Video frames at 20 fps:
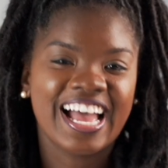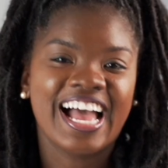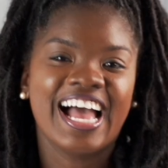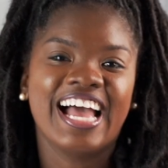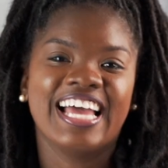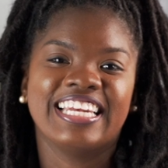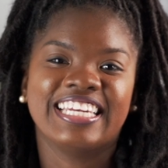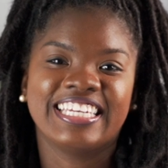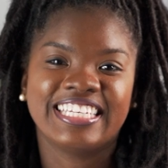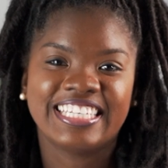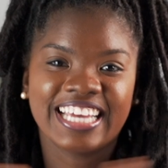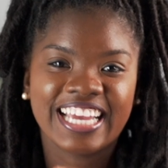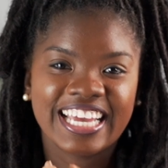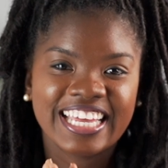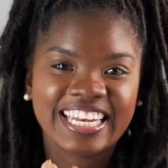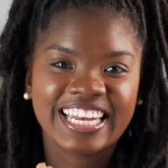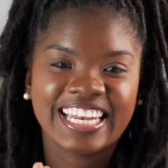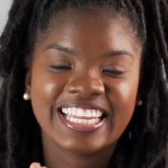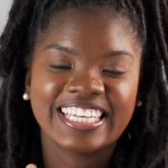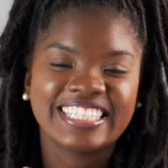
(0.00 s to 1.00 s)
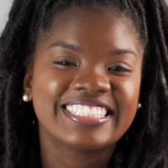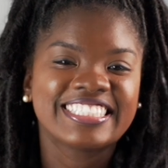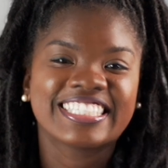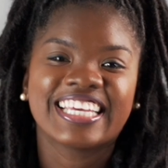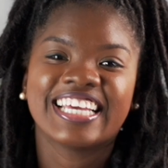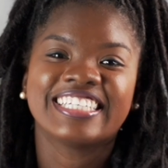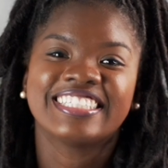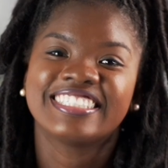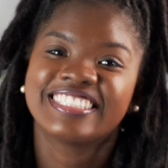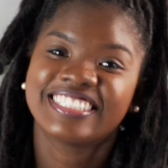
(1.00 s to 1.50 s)
And then let's
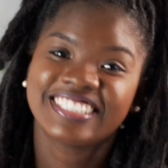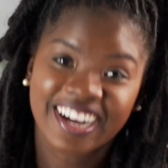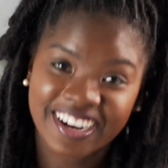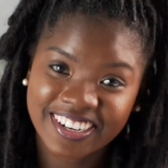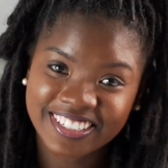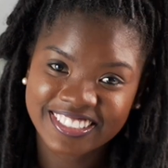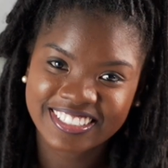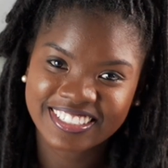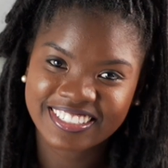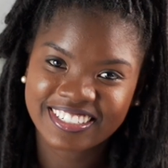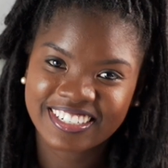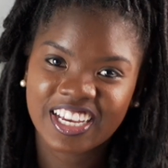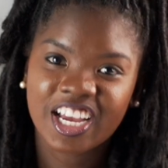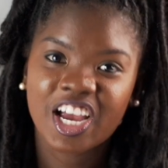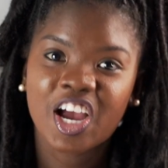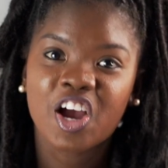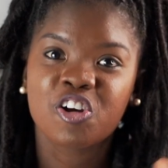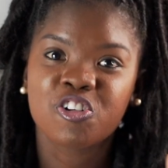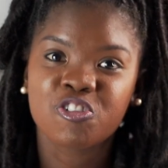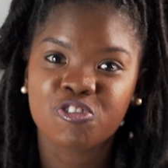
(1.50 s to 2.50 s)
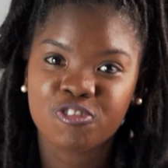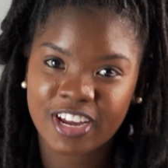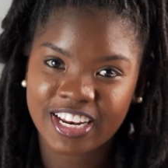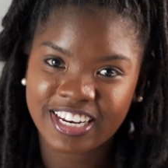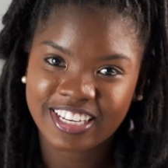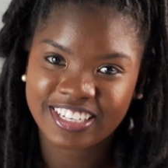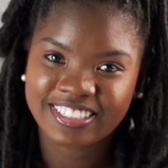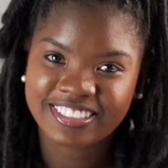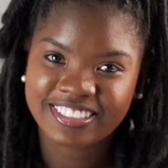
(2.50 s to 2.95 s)
get started. Ready?